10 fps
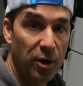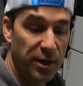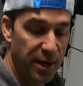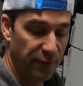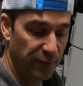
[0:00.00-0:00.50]
All
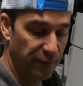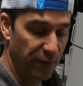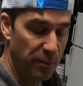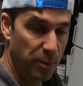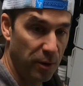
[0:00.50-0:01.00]
right, now for the
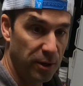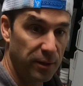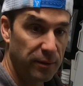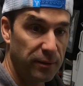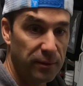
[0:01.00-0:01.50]
fun
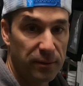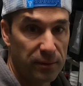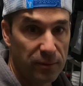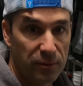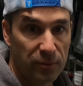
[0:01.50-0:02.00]
part.
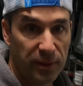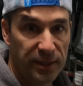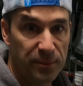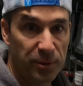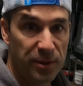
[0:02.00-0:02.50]
We
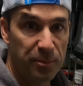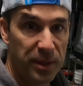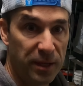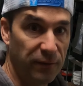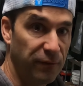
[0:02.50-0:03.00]
get to put the
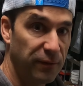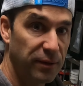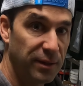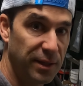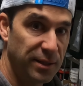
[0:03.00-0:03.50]
beef
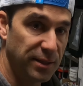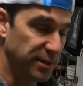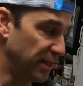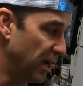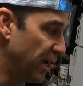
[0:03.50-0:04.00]
in the
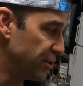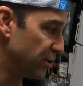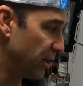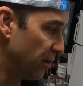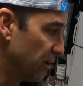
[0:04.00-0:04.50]

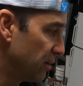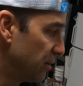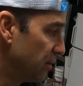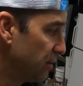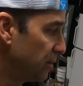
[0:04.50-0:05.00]
dehydrator
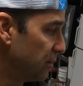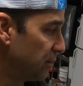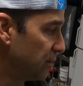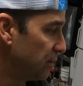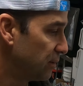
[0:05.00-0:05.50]

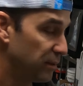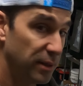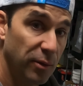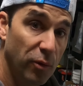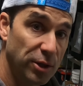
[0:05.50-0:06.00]

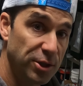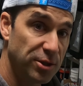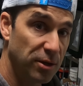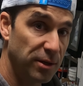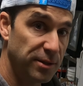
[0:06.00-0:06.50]
and watch
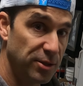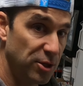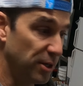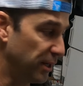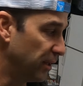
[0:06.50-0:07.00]
it turn into
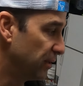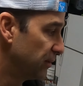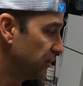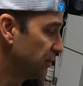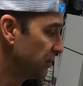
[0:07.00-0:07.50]
jerky.
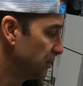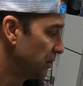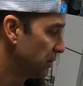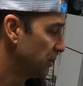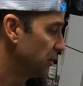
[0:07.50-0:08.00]

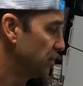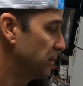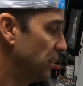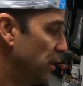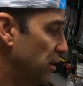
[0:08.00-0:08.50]

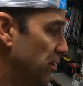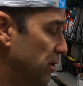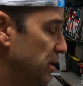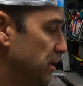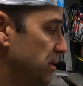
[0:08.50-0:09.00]
So